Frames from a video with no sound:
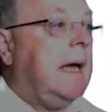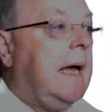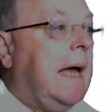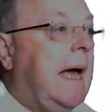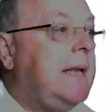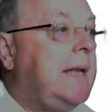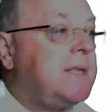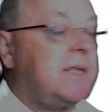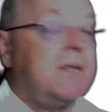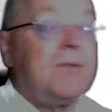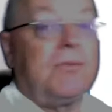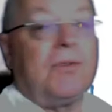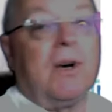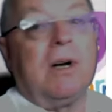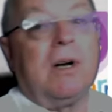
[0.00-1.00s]
Edits and
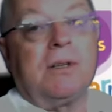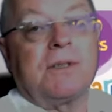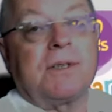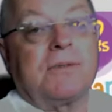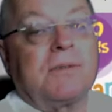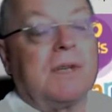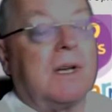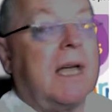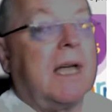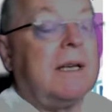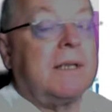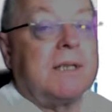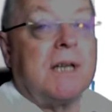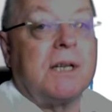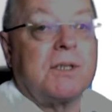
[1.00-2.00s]
files. Again,
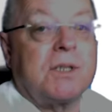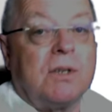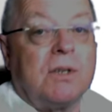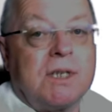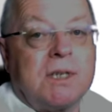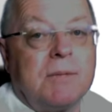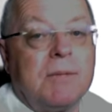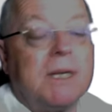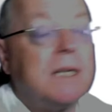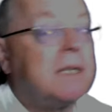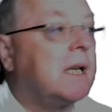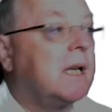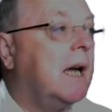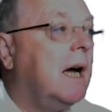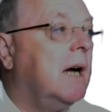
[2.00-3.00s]
I touched on this a minute
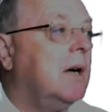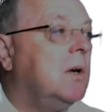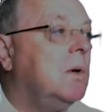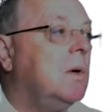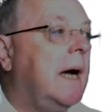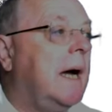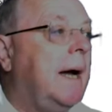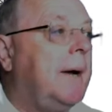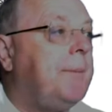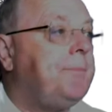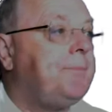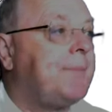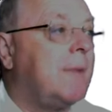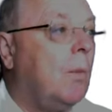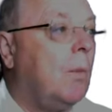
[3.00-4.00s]
ago.
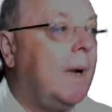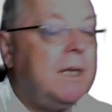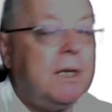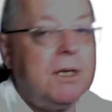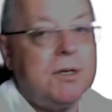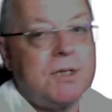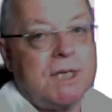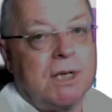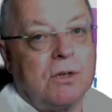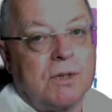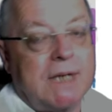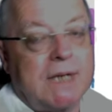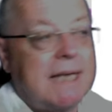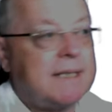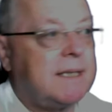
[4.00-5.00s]
When you're using
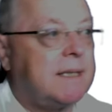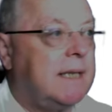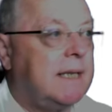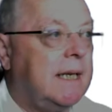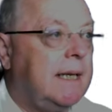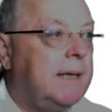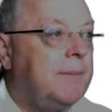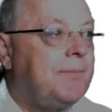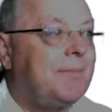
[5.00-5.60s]
Audacity,